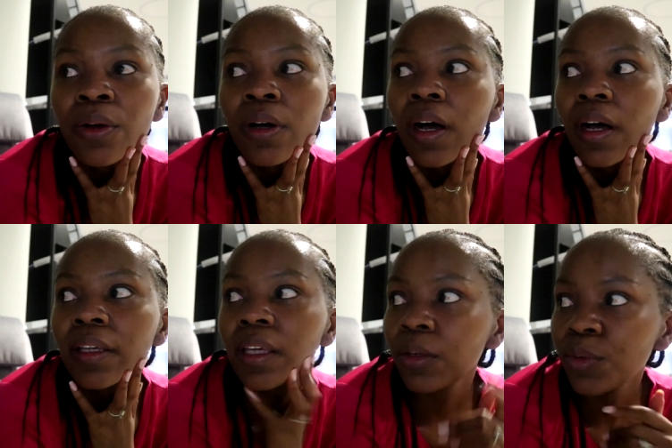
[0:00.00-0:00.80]
uh,
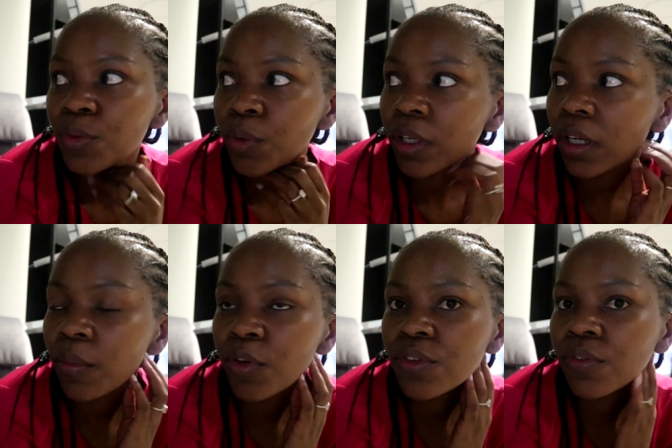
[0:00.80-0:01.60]
Keegan was working
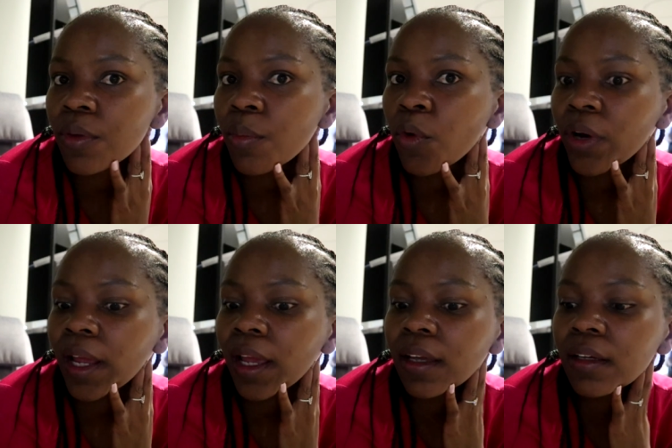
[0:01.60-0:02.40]
most of the
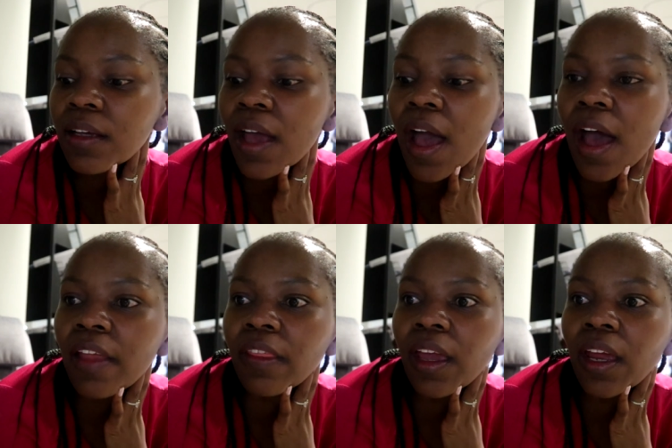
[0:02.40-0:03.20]
morning,
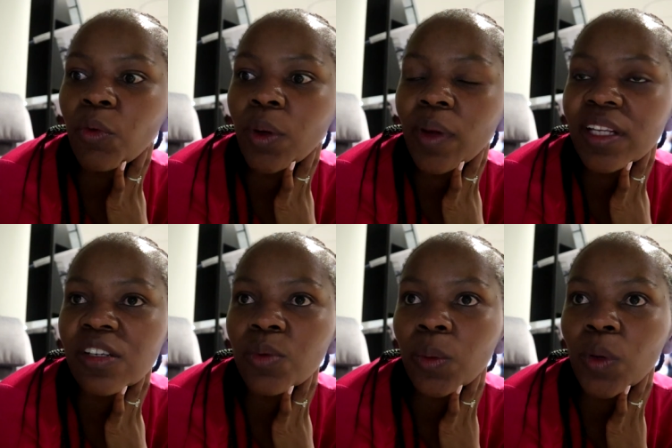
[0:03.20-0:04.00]
and then we went
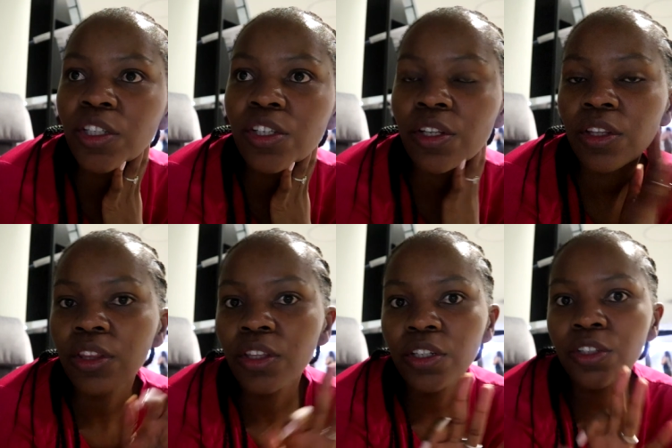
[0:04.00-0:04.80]
and we watched the
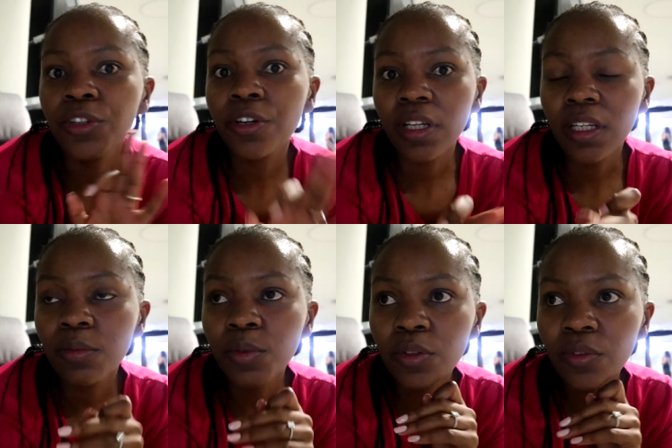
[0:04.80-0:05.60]
third Creed
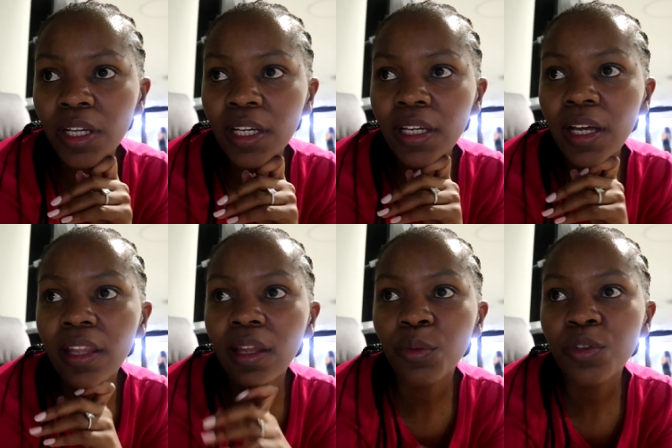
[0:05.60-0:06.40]
movie, and
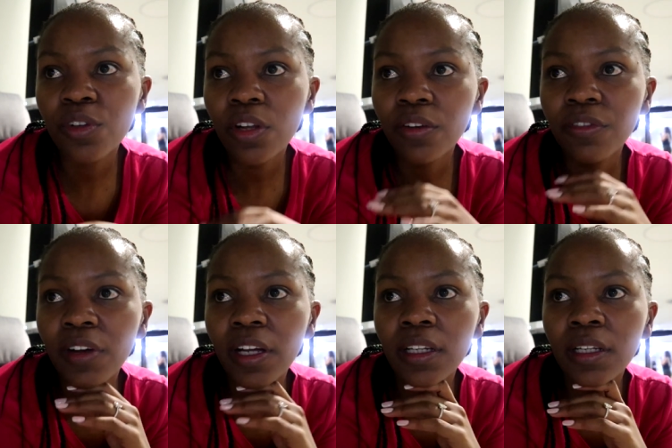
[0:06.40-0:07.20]
that was a lot of
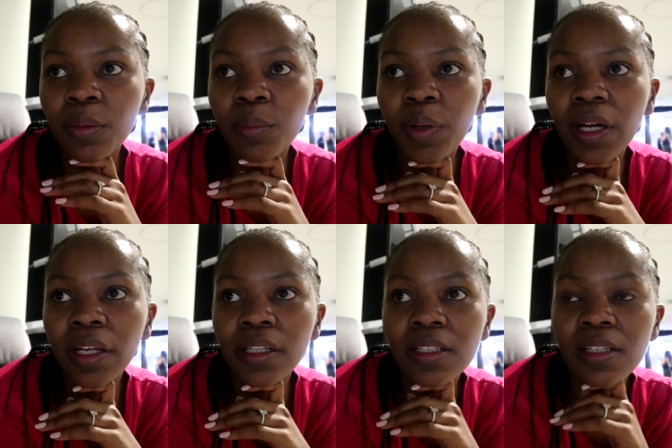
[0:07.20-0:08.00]
fun,
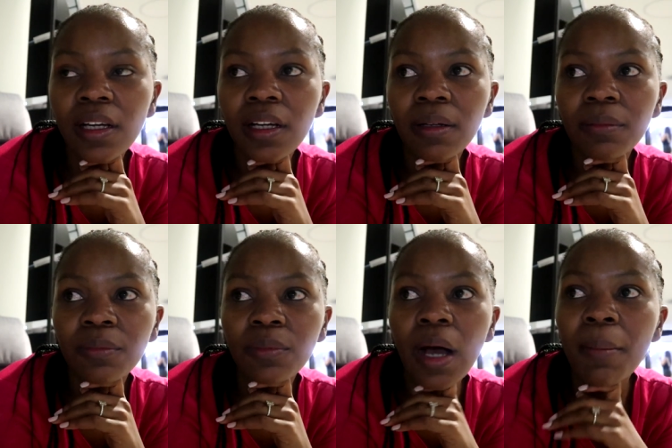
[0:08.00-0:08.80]
but
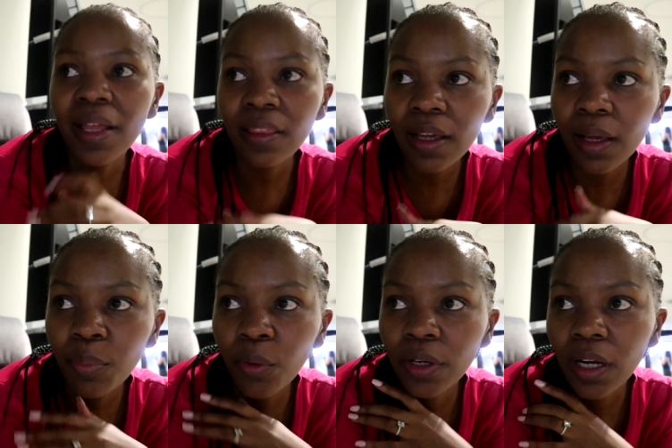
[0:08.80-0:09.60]
um, I'm at the
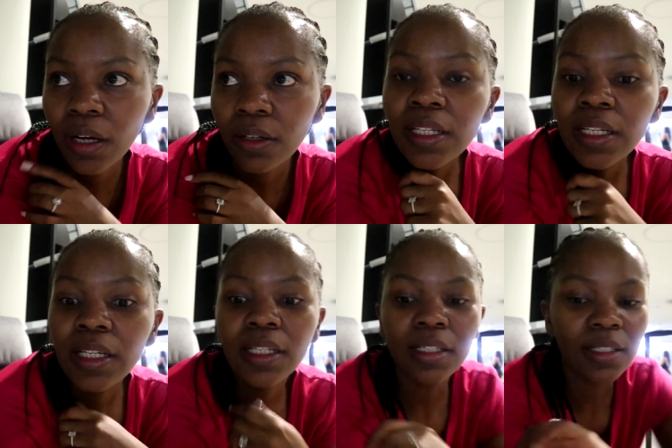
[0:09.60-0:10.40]
airport now.
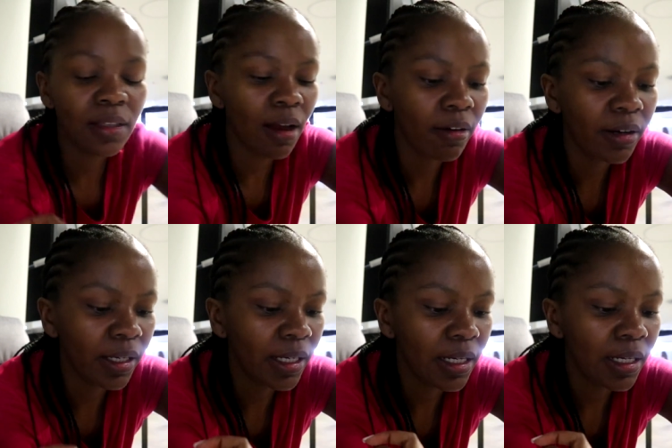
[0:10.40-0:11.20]
It is
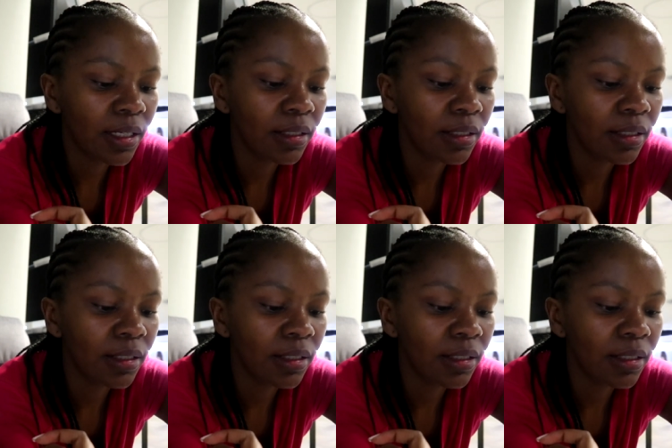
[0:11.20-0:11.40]
currently